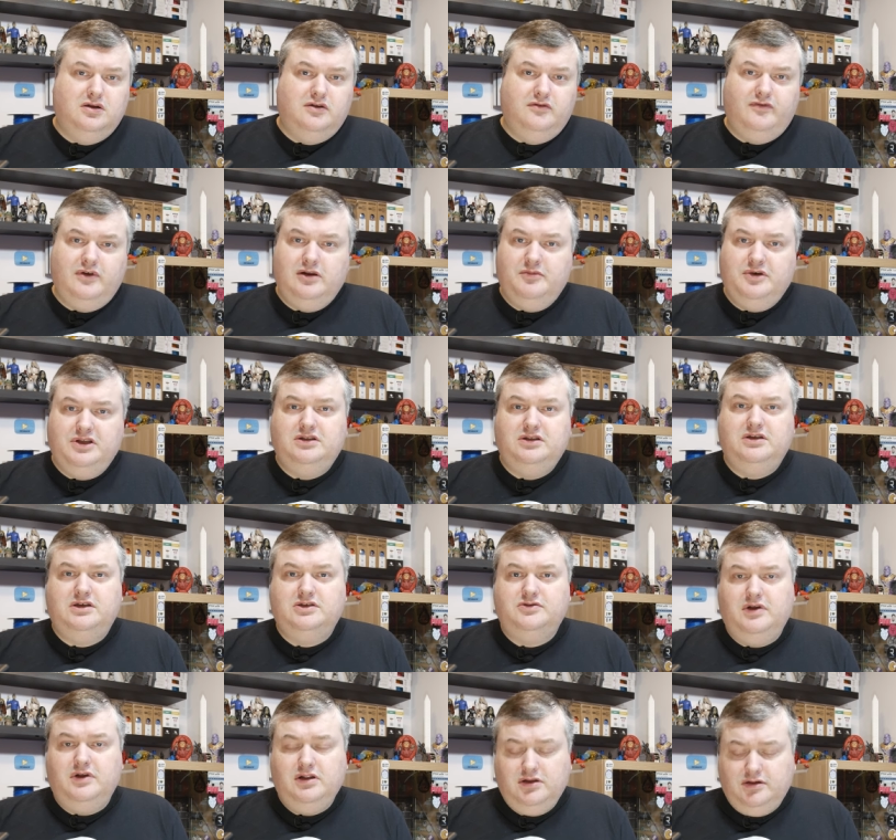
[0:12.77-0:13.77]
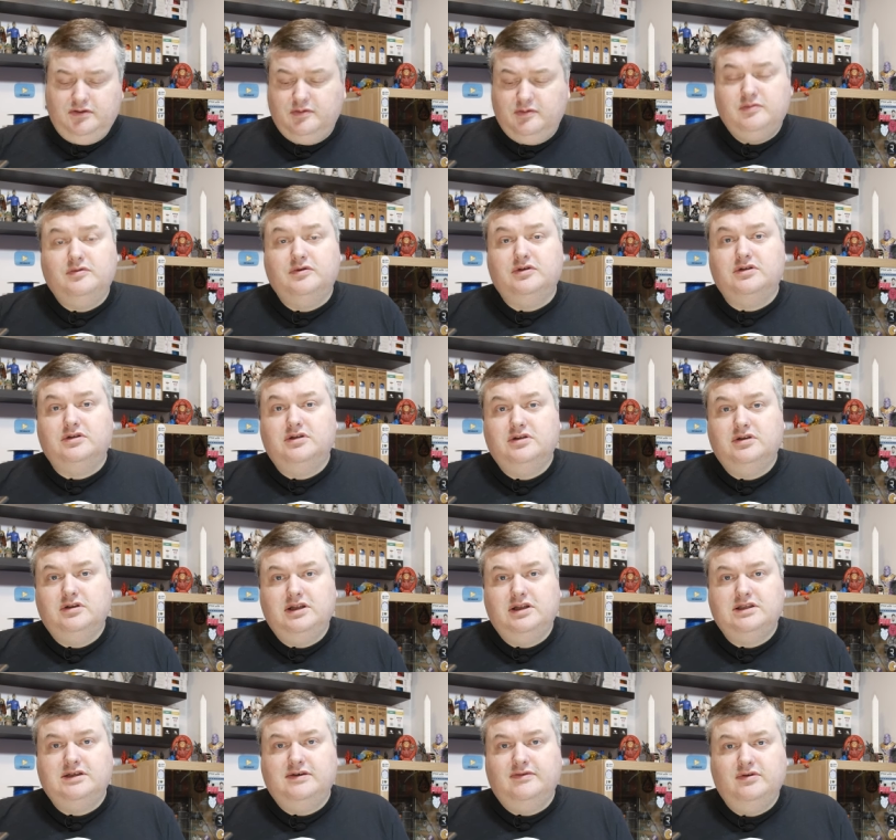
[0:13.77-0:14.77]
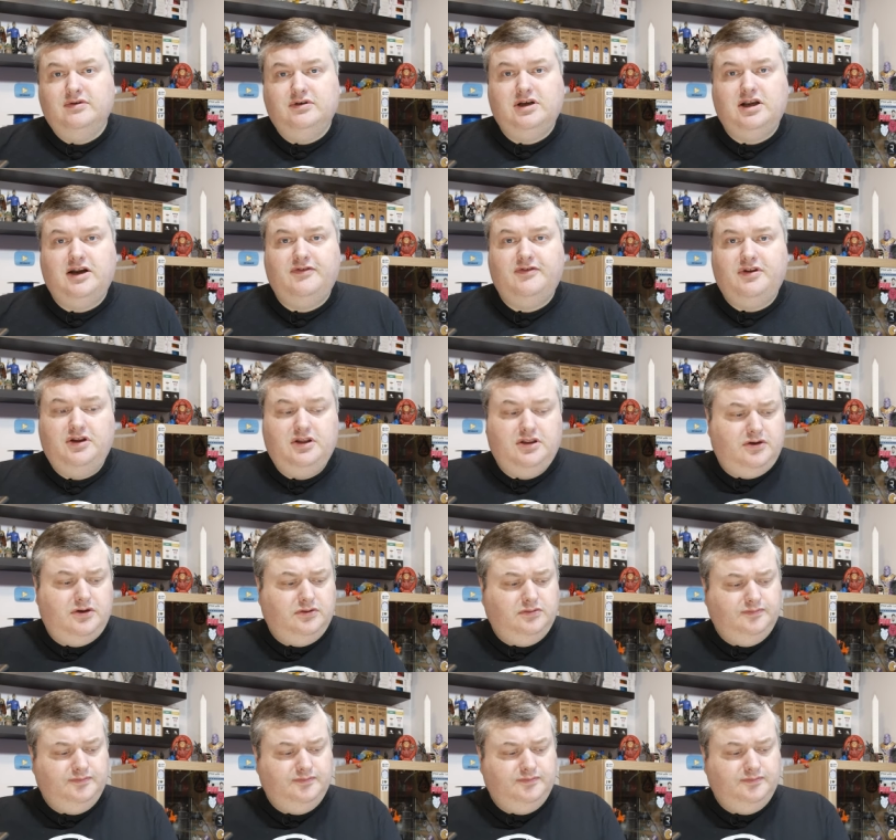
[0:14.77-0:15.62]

filament as well, but let's have a look after the intro.